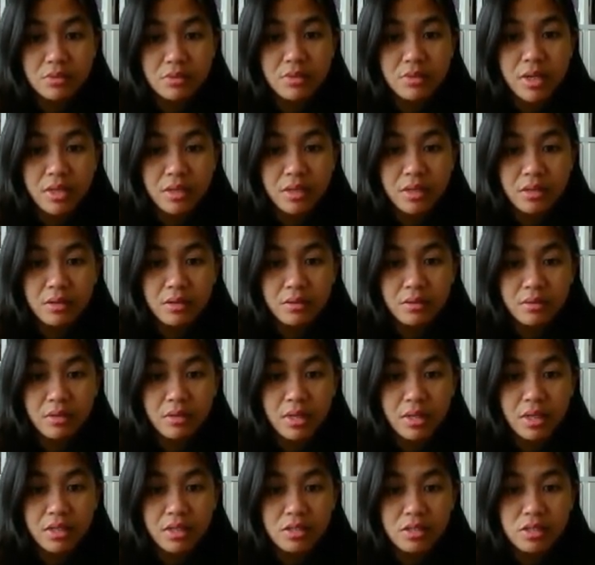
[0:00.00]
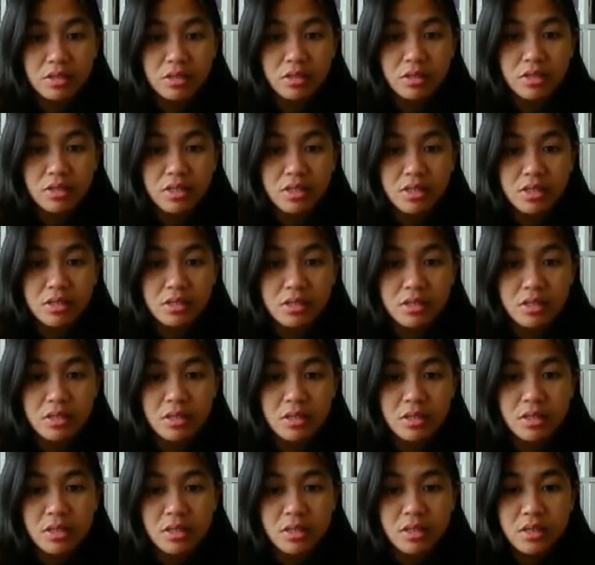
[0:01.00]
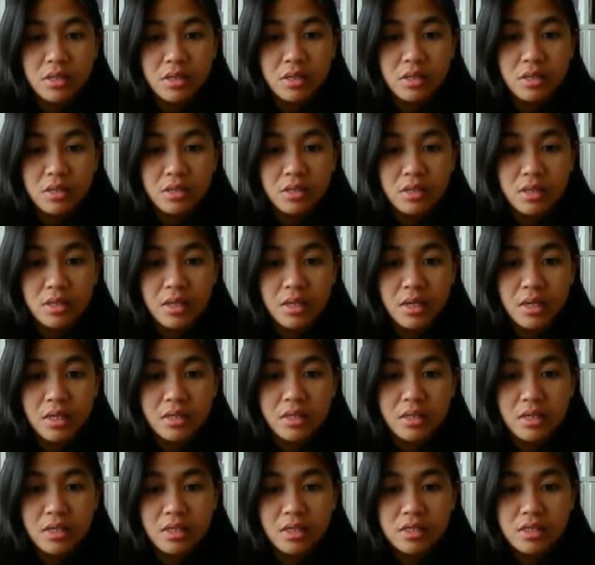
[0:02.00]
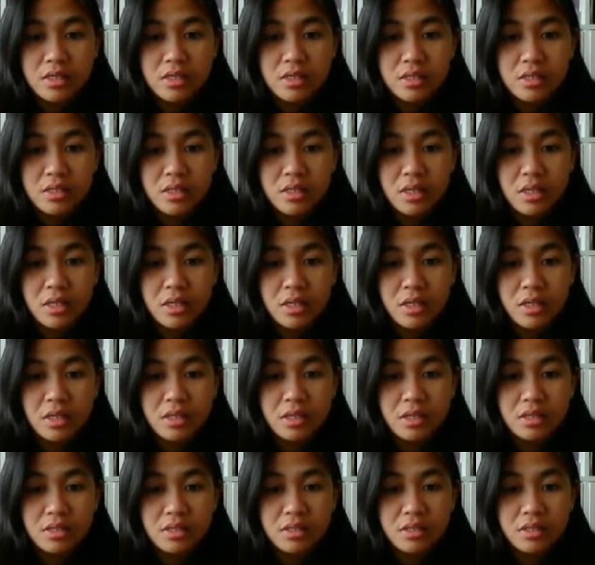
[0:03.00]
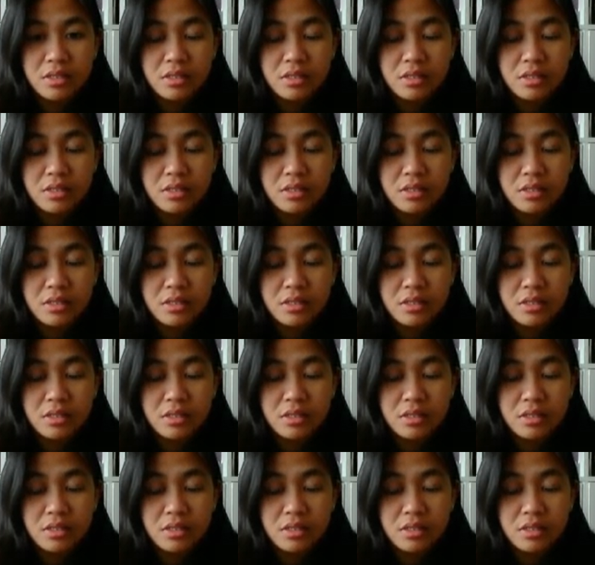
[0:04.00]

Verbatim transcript: ready okay so just click this uh,